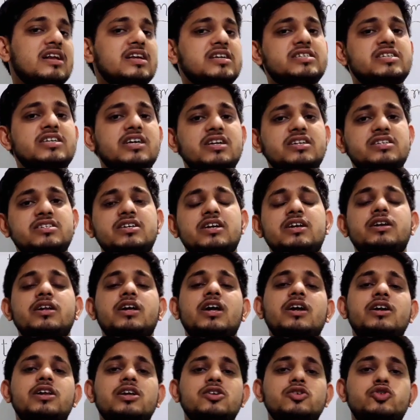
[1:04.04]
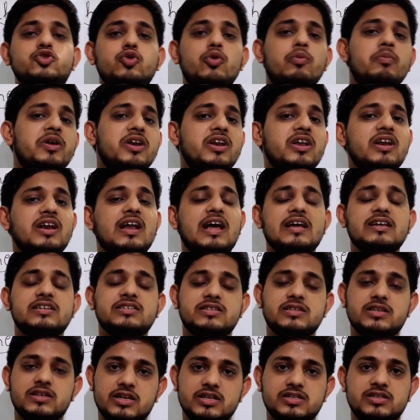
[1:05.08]
research and getting so many
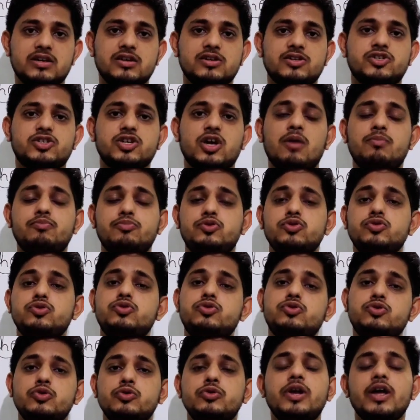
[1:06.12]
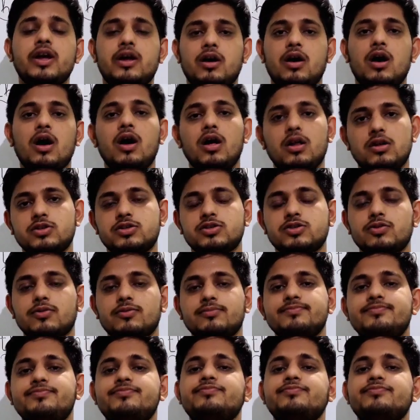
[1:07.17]
nice results up to today also.